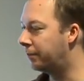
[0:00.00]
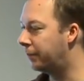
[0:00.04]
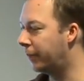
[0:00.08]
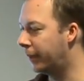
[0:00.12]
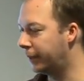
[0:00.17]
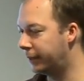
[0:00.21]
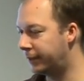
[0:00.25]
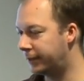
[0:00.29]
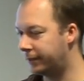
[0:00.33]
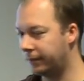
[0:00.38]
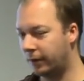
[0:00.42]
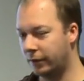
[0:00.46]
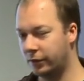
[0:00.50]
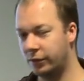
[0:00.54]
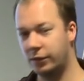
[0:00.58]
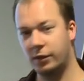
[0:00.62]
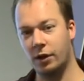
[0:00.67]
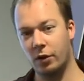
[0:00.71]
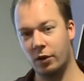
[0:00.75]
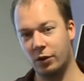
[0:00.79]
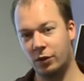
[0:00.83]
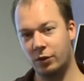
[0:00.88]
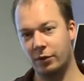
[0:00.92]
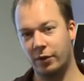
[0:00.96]
But I was
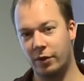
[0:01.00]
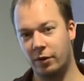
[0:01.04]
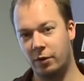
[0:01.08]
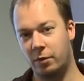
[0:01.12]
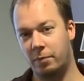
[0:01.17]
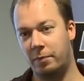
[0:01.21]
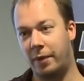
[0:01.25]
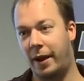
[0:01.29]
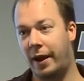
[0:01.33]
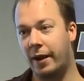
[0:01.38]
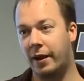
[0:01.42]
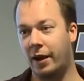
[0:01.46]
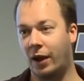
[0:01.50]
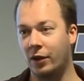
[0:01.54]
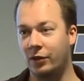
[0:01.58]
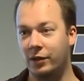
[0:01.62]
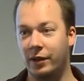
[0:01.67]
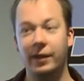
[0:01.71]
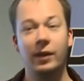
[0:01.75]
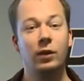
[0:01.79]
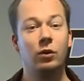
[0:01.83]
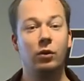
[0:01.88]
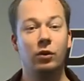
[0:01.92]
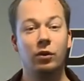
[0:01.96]
talking to one of the bad guys
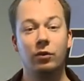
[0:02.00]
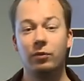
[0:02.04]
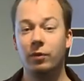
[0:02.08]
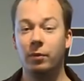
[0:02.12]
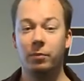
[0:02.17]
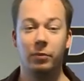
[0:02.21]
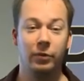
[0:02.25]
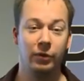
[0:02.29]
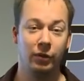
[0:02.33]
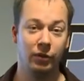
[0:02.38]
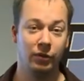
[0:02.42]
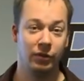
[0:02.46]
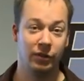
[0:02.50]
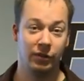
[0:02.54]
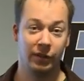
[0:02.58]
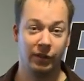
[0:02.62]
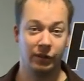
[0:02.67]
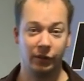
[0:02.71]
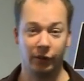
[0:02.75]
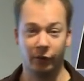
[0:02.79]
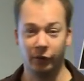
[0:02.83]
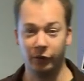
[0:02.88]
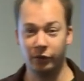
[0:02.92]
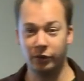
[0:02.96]
and he couldn't reproduce this
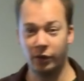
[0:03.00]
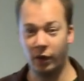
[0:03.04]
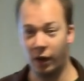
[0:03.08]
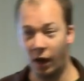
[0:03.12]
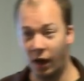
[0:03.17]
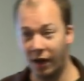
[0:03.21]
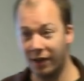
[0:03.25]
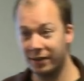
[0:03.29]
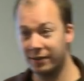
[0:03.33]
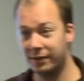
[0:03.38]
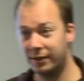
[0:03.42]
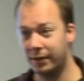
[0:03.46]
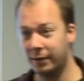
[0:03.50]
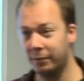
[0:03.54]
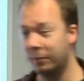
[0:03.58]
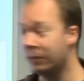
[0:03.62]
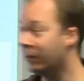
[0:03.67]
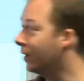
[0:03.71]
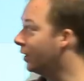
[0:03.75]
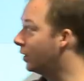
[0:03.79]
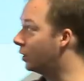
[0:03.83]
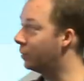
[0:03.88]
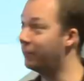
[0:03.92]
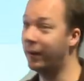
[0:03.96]
issue. So I asked him
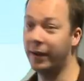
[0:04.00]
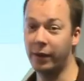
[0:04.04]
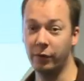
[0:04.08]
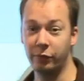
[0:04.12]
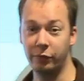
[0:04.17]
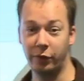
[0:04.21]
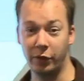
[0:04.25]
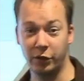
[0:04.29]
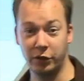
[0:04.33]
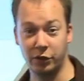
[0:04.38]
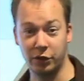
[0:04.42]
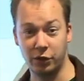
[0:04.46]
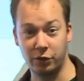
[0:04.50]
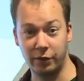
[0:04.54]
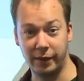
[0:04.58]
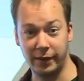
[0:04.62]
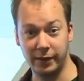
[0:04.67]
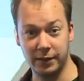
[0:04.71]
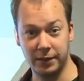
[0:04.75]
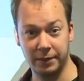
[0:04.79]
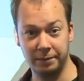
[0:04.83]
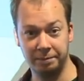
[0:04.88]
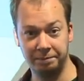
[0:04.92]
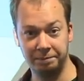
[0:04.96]
to make a function
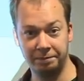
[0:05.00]
trace.